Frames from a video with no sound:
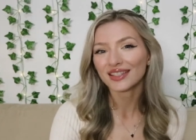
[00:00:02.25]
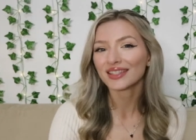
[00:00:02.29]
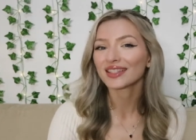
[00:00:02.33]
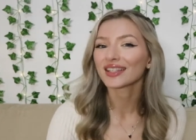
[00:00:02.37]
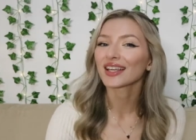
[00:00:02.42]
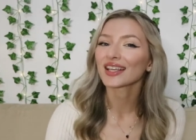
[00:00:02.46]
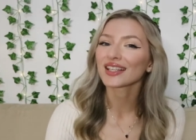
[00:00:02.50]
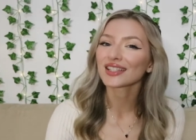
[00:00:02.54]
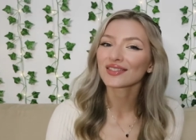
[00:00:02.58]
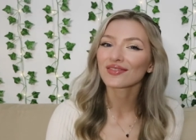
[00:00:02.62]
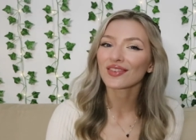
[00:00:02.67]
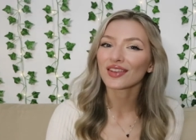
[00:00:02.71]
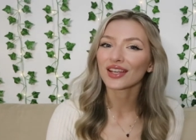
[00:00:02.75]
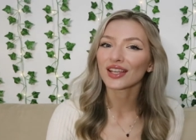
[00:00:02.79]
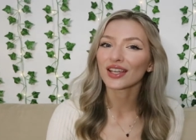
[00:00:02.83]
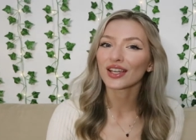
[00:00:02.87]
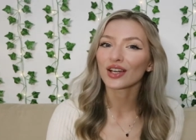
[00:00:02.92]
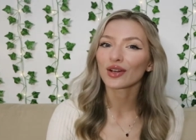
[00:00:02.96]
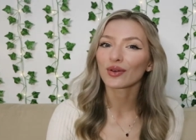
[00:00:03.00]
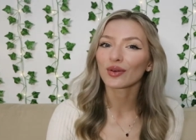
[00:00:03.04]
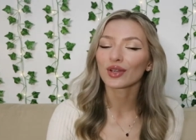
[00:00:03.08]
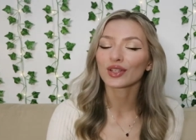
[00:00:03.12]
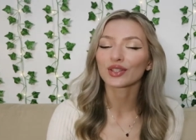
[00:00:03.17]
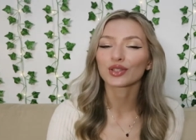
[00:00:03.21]
Today's
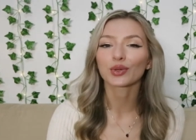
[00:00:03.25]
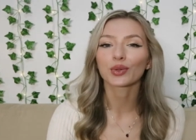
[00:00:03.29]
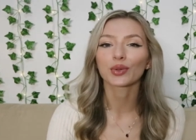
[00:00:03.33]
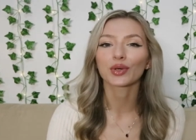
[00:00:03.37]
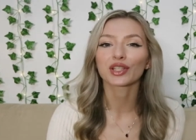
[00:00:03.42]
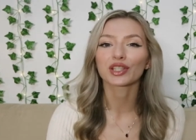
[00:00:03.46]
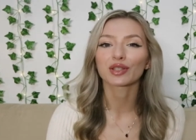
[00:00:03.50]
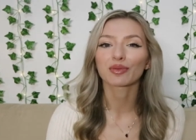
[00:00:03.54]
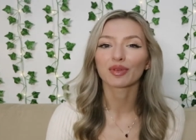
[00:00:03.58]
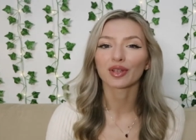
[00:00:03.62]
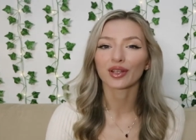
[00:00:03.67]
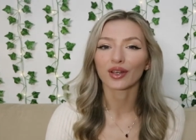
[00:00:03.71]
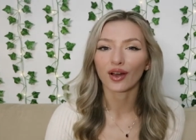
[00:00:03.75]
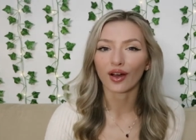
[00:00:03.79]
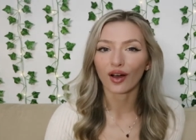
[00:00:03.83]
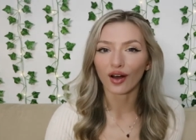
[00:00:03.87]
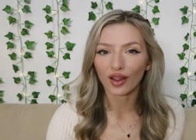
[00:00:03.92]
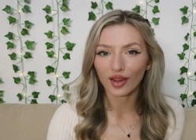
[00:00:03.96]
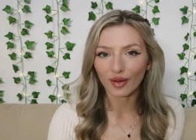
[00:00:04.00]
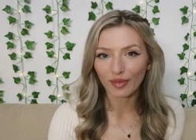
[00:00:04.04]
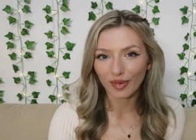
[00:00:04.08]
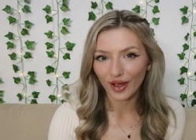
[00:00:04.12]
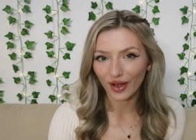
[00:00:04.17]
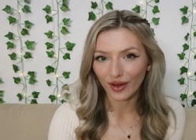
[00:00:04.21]
video is going to be
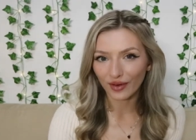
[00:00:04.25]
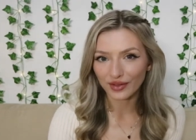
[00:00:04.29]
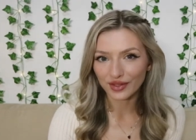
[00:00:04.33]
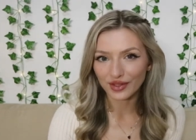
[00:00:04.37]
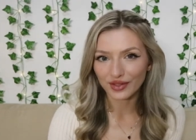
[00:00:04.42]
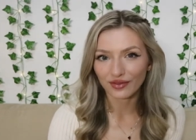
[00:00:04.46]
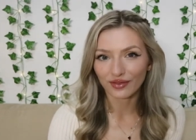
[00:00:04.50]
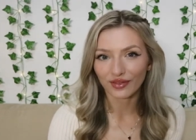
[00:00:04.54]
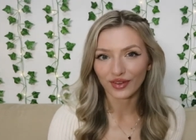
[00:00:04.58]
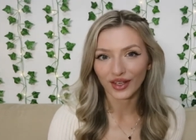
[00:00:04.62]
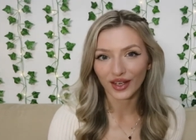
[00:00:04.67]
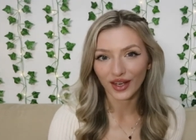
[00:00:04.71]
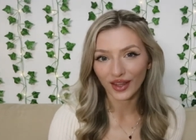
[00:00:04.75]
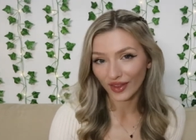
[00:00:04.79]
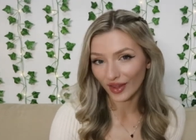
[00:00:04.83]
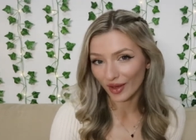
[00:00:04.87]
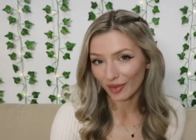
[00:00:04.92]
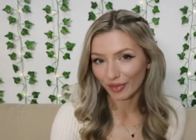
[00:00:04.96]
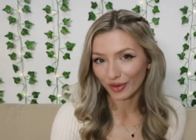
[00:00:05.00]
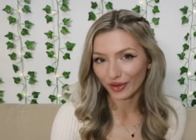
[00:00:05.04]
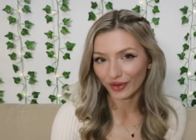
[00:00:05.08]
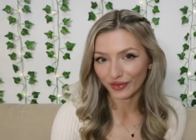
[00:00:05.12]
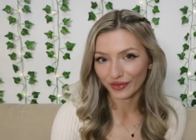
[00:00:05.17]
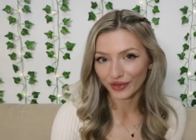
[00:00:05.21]
all about
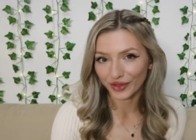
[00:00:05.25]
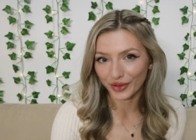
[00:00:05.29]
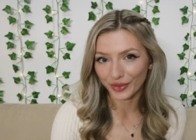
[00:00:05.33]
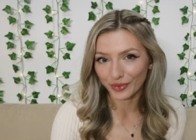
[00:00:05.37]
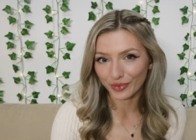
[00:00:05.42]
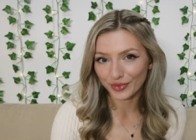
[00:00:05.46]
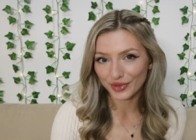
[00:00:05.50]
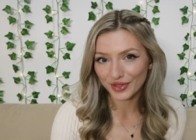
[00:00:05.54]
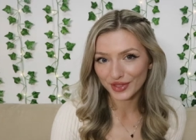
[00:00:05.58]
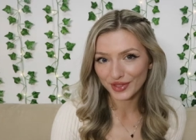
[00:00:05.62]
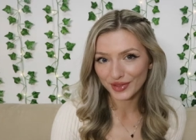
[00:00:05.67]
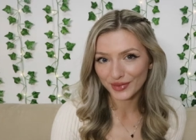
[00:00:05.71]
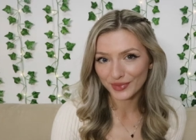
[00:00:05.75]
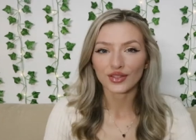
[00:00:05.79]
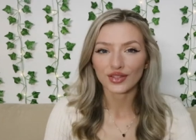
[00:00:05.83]
vanilla perfumes.